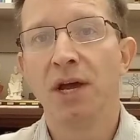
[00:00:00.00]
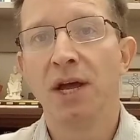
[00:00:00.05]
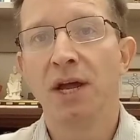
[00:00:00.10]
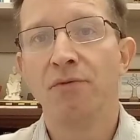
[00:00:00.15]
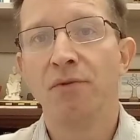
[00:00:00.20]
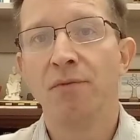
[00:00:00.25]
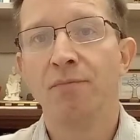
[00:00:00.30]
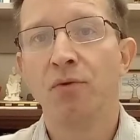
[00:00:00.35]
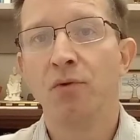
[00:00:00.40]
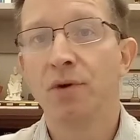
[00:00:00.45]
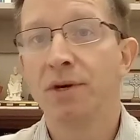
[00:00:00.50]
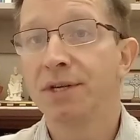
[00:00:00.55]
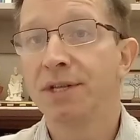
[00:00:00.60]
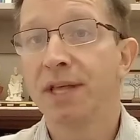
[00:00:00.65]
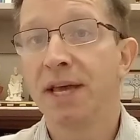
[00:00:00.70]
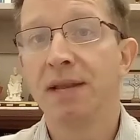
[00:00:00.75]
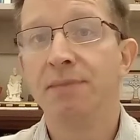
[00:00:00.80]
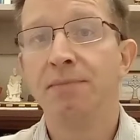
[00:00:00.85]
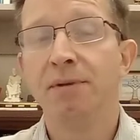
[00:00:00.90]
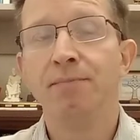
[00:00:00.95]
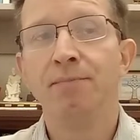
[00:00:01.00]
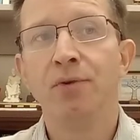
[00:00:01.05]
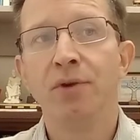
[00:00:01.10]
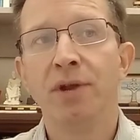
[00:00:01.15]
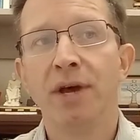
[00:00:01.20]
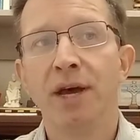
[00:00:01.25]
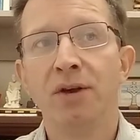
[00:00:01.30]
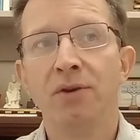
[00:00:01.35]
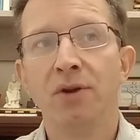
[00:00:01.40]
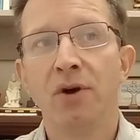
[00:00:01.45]
reports that have been put
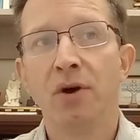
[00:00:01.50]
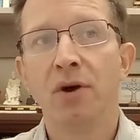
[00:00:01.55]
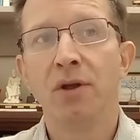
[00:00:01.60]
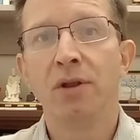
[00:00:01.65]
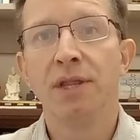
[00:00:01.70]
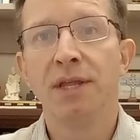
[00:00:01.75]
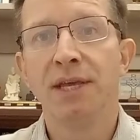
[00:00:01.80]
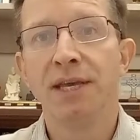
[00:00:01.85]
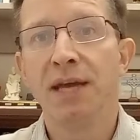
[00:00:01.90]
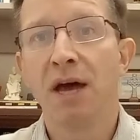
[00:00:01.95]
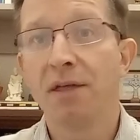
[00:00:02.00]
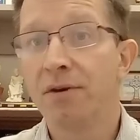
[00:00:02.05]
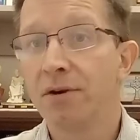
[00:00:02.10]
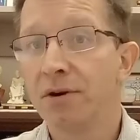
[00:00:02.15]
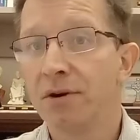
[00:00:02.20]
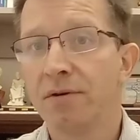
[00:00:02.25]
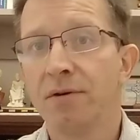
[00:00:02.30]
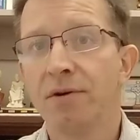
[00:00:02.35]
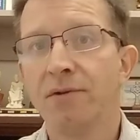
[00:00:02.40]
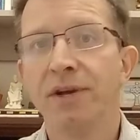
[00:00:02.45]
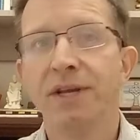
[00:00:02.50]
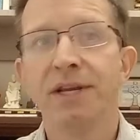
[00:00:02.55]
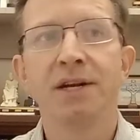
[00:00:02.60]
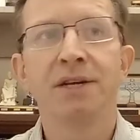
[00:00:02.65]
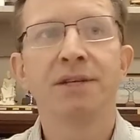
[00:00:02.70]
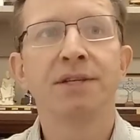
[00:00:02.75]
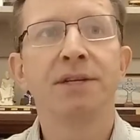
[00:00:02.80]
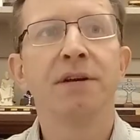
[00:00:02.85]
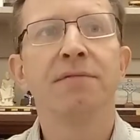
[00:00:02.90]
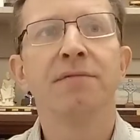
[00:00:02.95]
out on the other radar
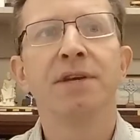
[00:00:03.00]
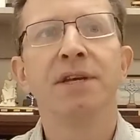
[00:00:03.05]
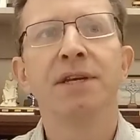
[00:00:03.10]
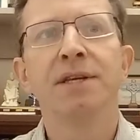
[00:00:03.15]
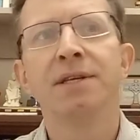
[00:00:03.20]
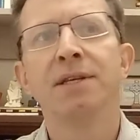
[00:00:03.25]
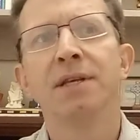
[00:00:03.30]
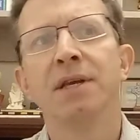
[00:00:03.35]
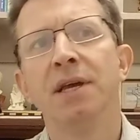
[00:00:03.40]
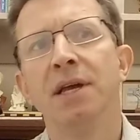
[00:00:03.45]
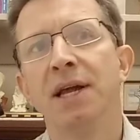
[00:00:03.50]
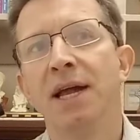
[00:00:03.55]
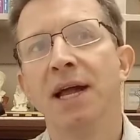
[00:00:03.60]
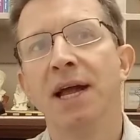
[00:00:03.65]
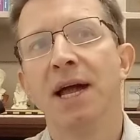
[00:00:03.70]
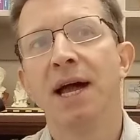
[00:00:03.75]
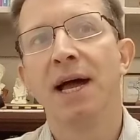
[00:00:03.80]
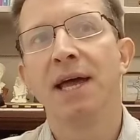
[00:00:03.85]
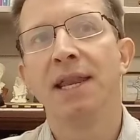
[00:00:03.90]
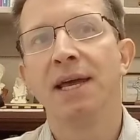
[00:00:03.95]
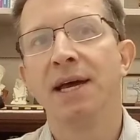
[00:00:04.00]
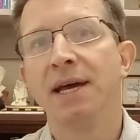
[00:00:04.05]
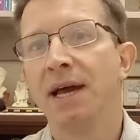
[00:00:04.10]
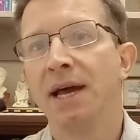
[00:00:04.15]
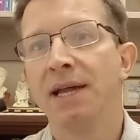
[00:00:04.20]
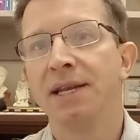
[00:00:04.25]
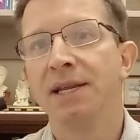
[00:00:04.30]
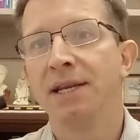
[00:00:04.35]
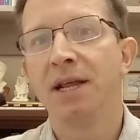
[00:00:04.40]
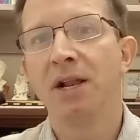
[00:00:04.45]
surveys. And
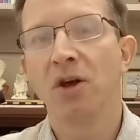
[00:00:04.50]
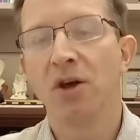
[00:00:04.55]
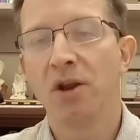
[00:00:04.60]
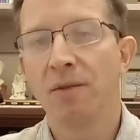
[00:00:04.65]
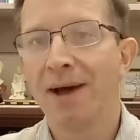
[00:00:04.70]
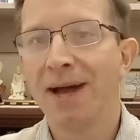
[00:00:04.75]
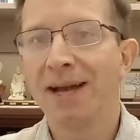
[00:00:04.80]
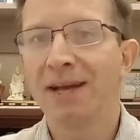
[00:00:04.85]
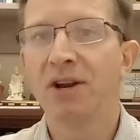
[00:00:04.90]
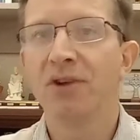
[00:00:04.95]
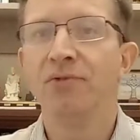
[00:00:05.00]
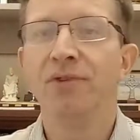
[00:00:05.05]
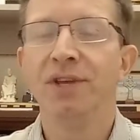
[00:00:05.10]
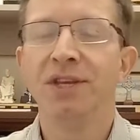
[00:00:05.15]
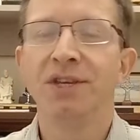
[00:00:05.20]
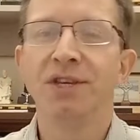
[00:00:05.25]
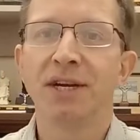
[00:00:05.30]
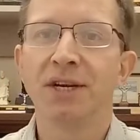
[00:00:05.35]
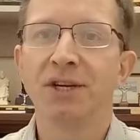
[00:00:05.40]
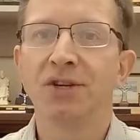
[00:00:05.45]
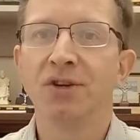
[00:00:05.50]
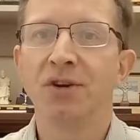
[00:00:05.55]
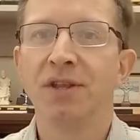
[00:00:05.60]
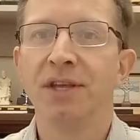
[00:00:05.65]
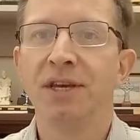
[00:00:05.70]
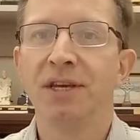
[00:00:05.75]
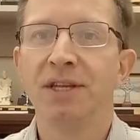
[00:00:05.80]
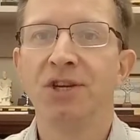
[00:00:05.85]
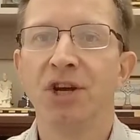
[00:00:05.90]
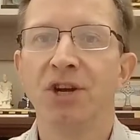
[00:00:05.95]
I did a lot of background research on
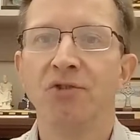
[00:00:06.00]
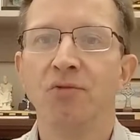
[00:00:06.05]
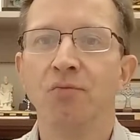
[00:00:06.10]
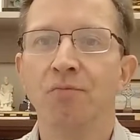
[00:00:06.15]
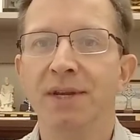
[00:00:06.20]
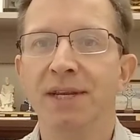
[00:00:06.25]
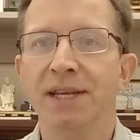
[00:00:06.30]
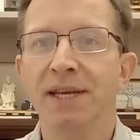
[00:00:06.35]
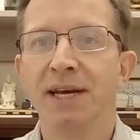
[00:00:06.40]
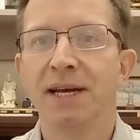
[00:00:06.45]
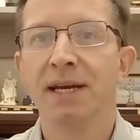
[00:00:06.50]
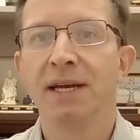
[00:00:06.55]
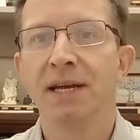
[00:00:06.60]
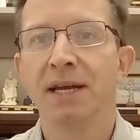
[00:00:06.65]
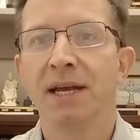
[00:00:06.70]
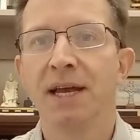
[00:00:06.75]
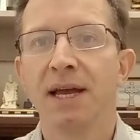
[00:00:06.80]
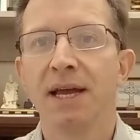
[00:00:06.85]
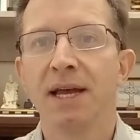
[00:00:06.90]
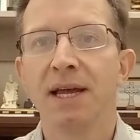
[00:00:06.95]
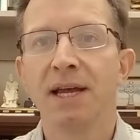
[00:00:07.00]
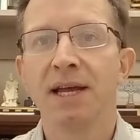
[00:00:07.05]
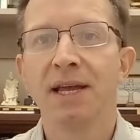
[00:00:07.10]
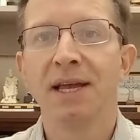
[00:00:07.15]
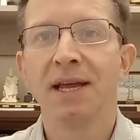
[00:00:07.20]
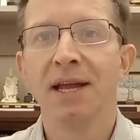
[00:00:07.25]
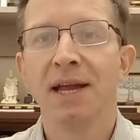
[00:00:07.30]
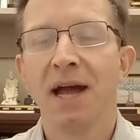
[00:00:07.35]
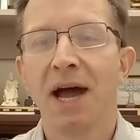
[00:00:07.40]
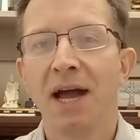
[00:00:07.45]
the general media
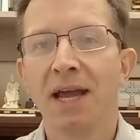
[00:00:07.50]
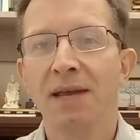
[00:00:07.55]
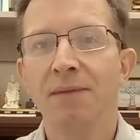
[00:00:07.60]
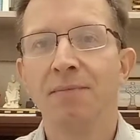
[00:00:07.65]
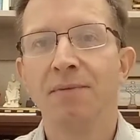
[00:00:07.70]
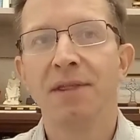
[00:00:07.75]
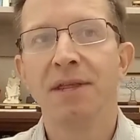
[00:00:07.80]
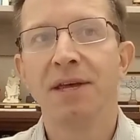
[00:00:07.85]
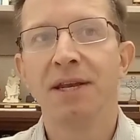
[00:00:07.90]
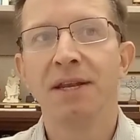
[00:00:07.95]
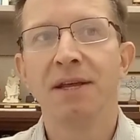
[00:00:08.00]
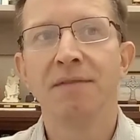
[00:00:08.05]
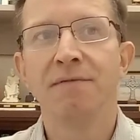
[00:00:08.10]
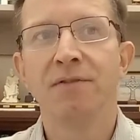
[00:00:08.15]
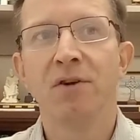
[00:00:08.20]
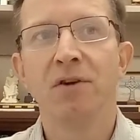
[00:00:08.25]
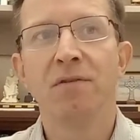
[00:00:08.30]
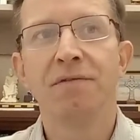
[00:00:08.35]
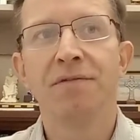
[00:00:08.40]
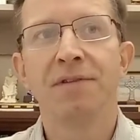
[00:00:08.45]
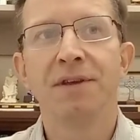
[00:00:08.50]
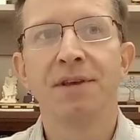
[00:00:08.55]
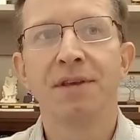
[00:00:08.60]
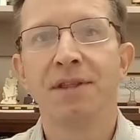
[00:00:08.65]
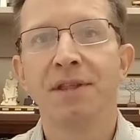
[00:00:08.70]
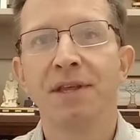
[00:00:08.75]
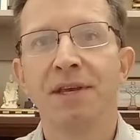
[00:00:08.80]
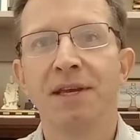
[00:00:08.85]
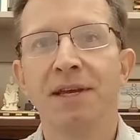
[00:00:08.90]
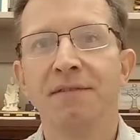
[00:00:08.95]
hype that involved
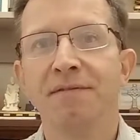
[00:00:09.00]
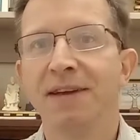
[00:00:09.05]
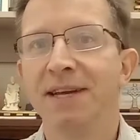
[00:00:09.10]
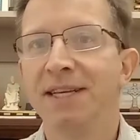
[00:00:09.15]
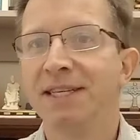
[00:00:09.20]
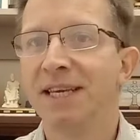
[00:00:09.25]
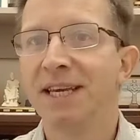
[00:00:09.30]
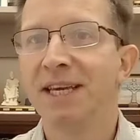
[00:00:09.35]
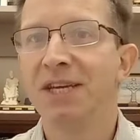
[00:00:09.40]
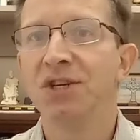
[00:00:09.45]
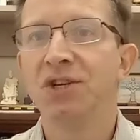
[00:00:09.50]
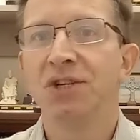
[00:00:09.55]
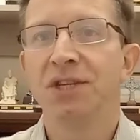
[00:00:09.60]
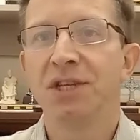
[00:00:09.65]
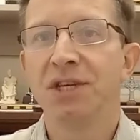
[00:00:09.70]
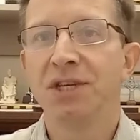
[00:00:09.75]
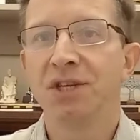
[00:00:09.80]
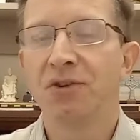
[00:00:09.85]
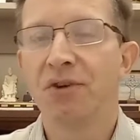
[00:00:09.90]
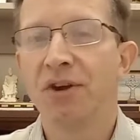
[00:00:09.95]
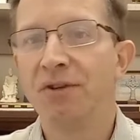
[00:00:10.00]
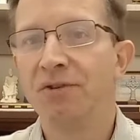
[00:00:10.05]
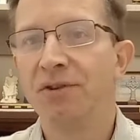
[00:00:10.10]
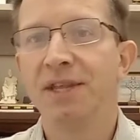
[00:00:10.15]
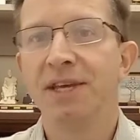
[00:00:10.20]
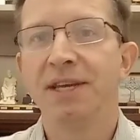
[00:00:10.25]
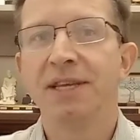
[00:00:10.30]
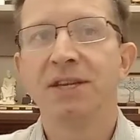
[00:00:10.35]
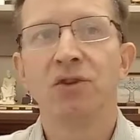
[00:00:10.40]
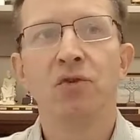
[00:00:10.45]
the investigations that surrounded
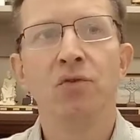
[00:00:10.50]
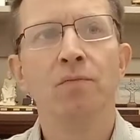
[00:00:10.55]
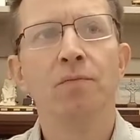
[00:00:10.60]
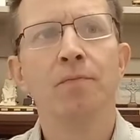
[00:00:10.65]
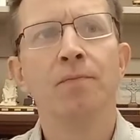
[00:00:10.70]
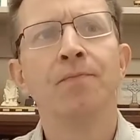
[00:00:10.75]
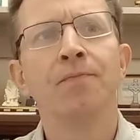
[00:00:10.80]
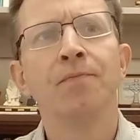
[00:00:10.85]
this tomb.